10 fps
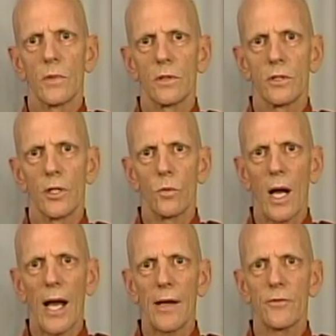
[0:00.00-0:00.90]

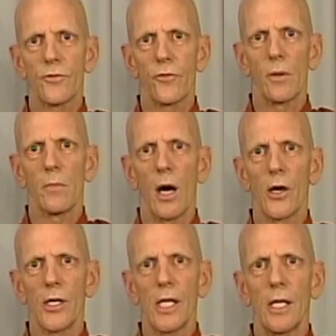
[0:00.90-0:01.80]
derives from our
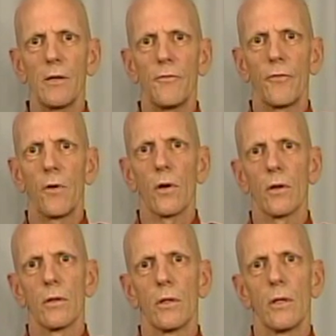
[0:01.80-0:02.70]
need for
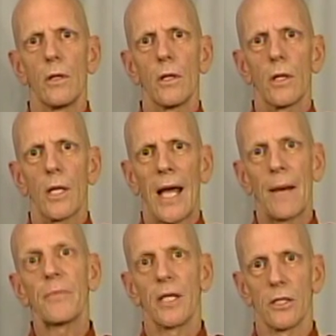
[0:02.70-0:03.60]

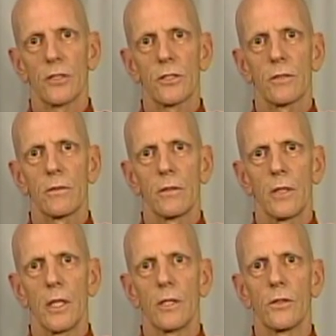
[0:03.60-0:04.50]
happiness,
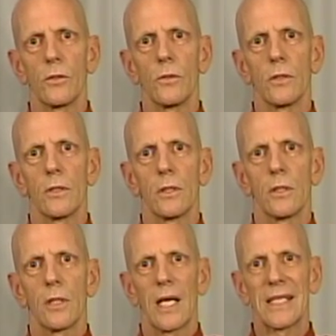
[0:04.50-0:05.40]
and to
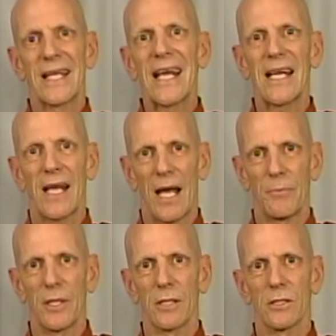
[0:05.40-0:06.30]
attain
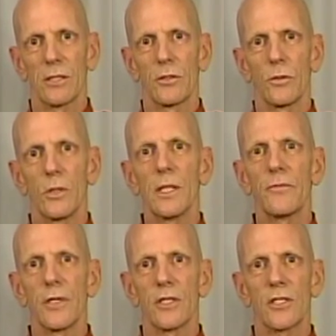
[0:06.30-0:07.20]
happiness, and to live
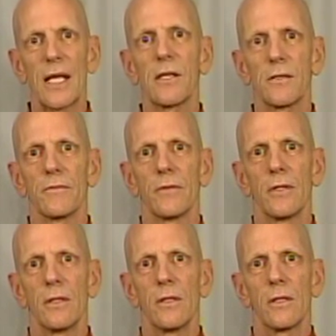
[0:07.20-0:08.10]
in a state of
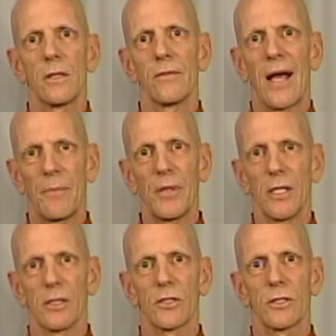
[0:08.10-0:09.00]

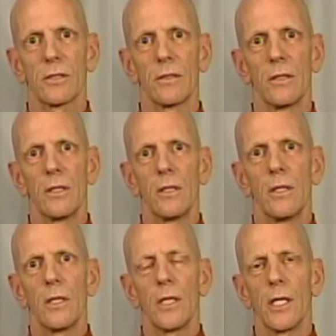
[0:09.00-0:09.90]
happiness.
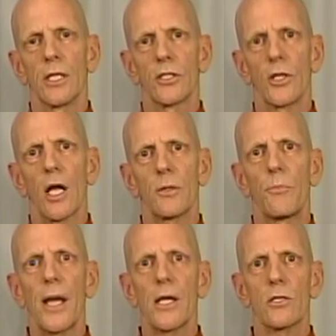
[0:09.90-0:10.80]
And it's not
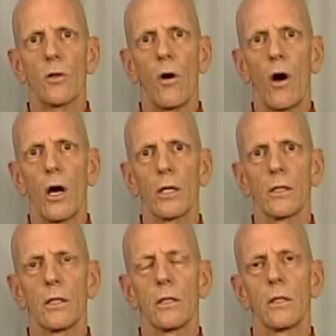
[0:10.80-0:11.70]
based on
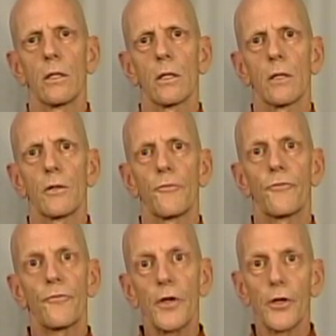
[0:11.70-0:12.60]

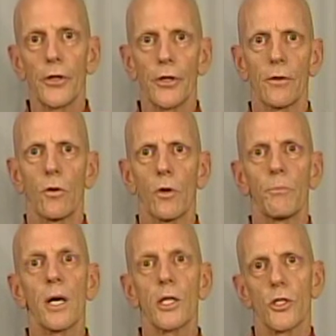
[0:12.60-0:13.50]
fear or
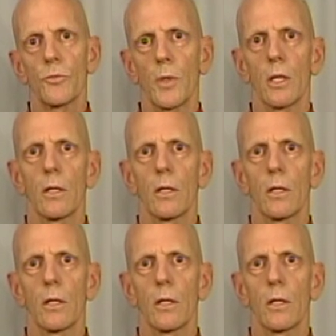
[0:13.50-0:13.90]
punishment.